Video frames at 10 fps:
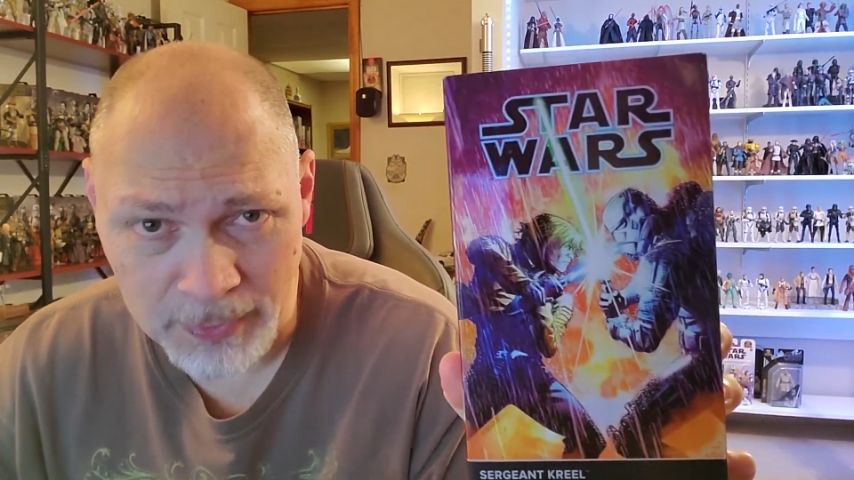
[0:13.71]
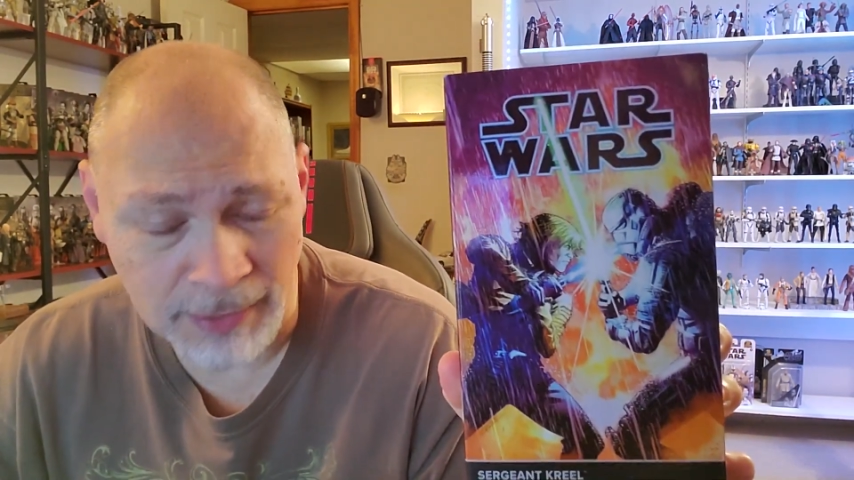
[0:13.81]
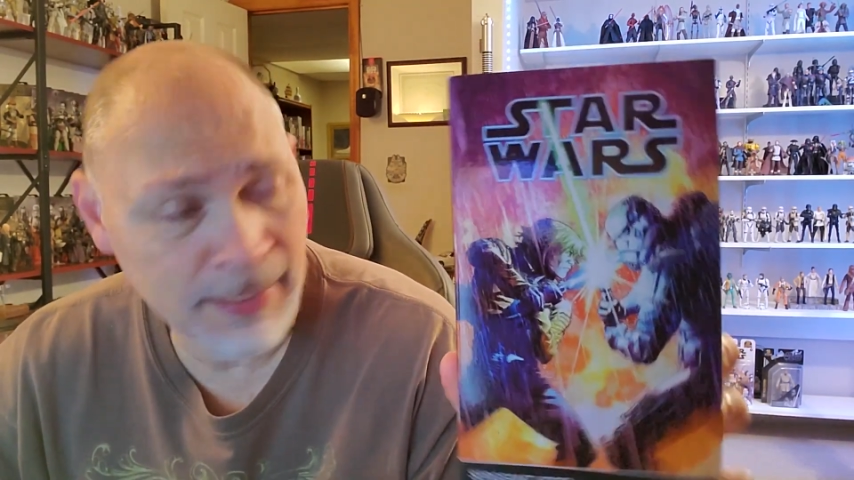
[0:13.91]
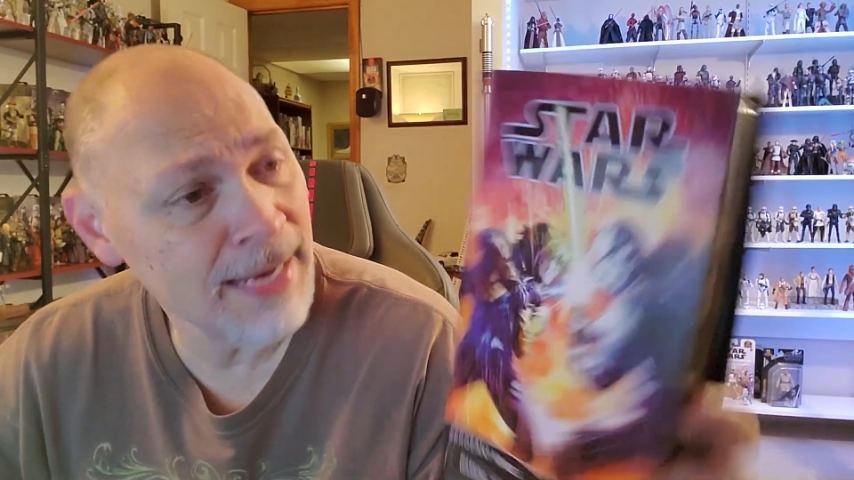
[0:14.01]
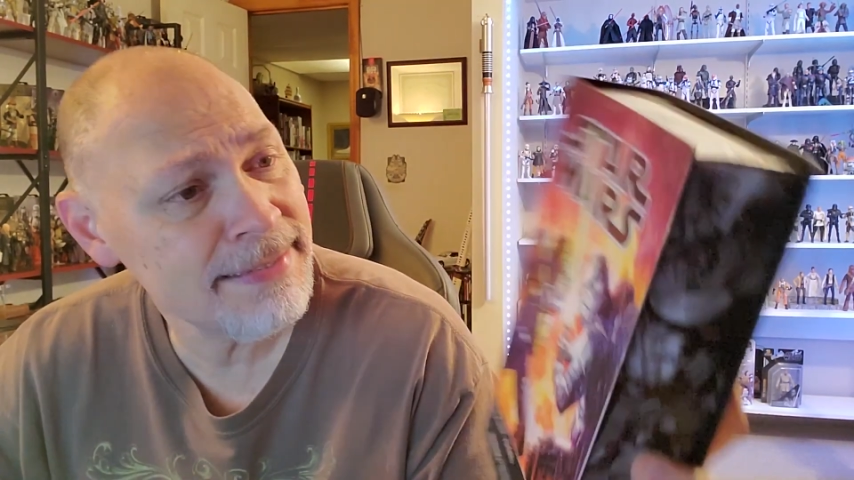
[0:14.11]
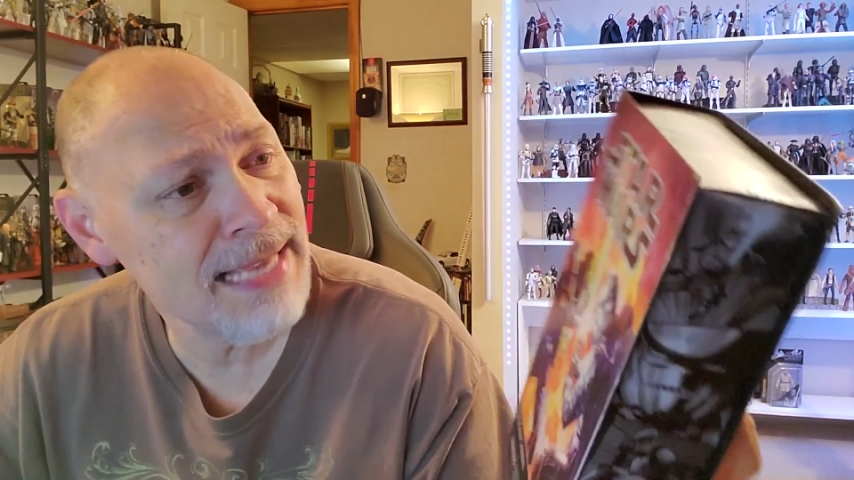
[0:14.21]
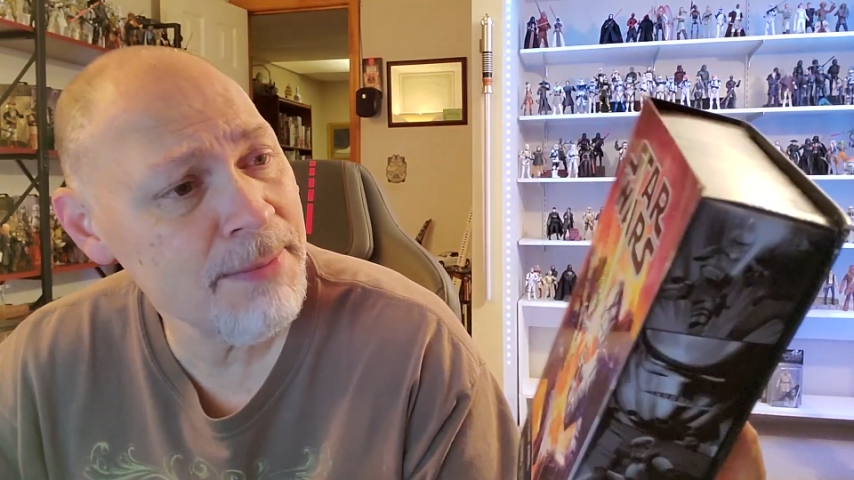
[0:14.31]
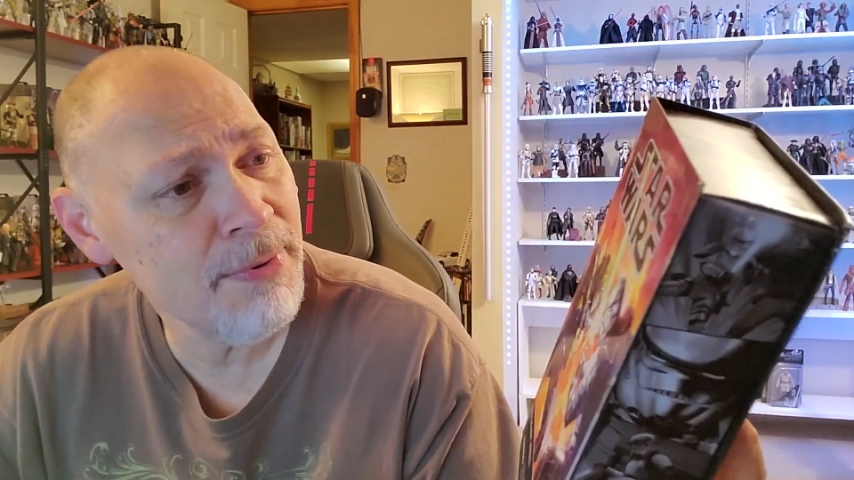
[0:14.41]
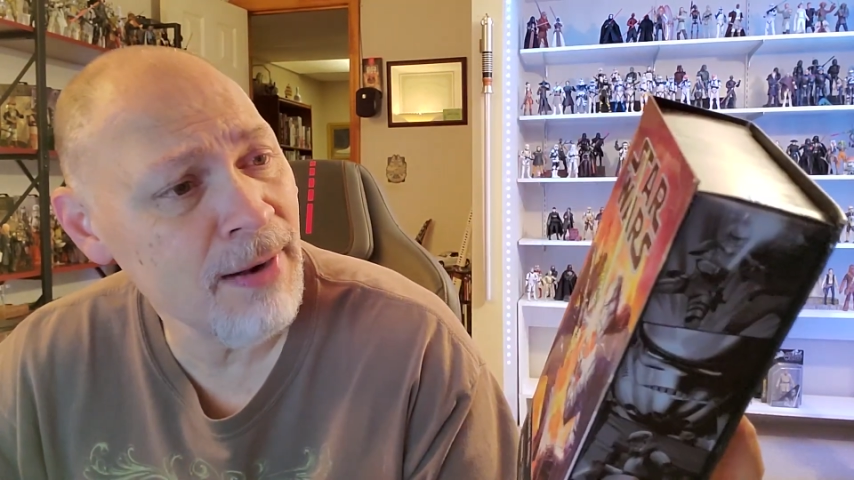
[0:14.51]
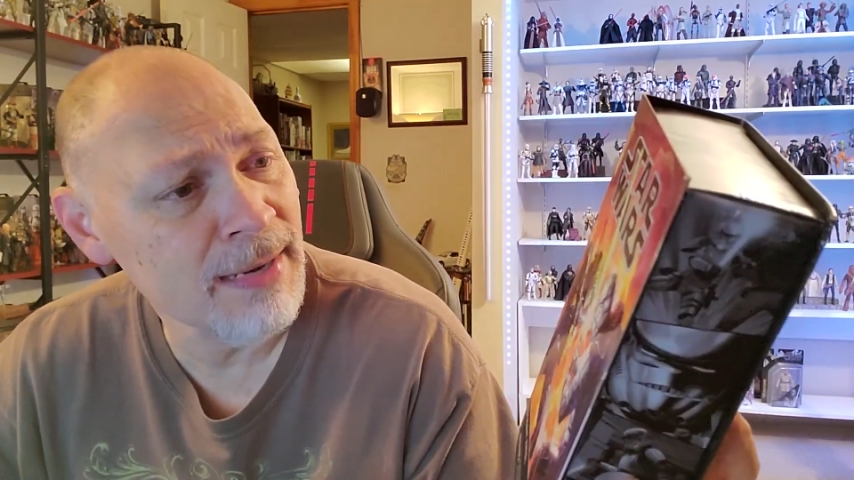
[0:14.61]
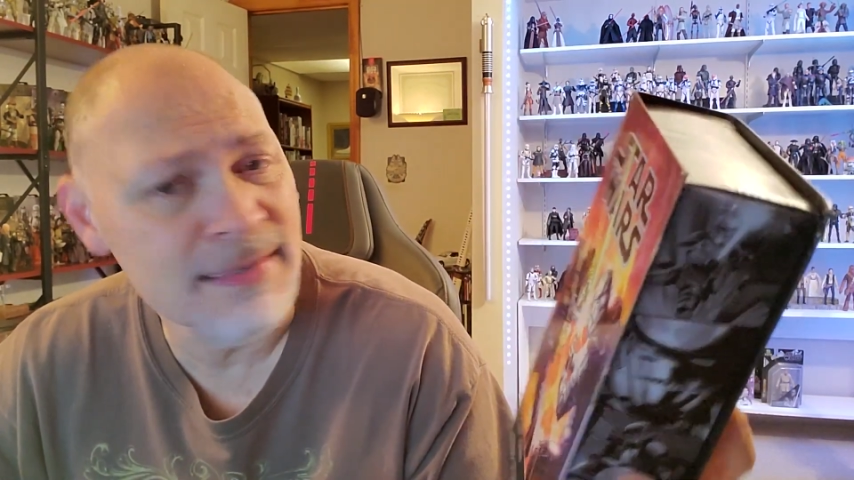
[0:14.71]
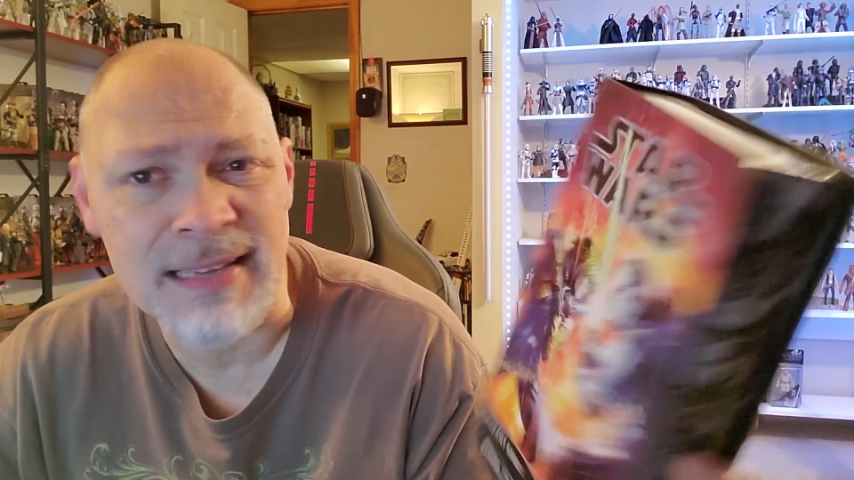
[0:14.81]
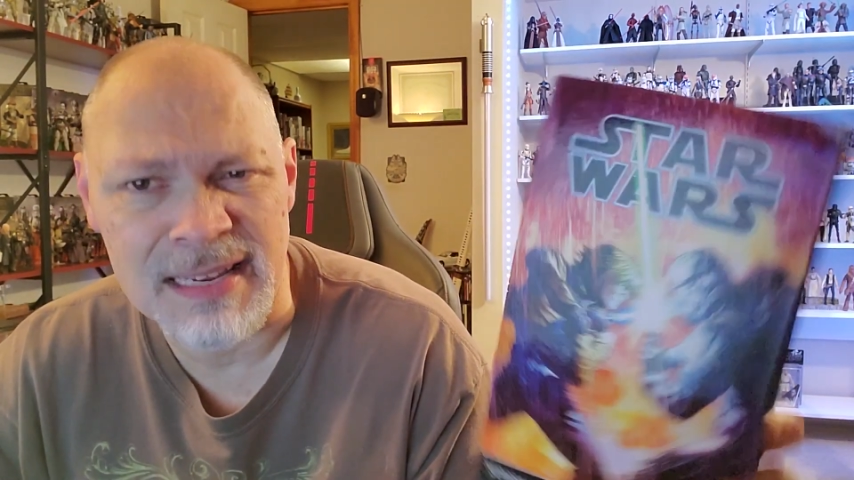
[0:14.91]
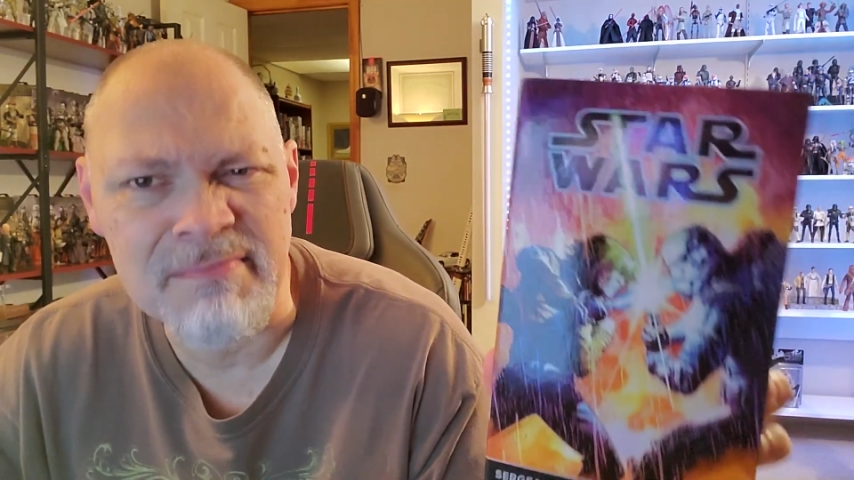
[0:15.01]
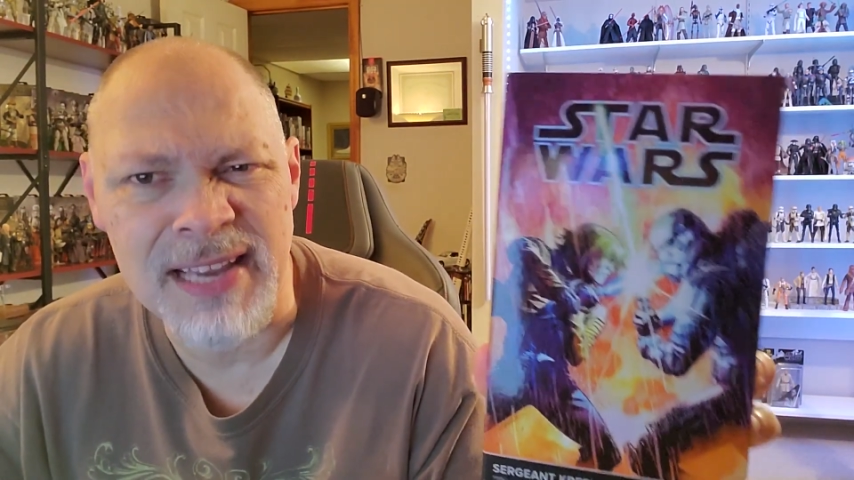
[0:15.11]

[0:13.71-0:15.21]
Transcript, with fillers: with a lightsaber, I said,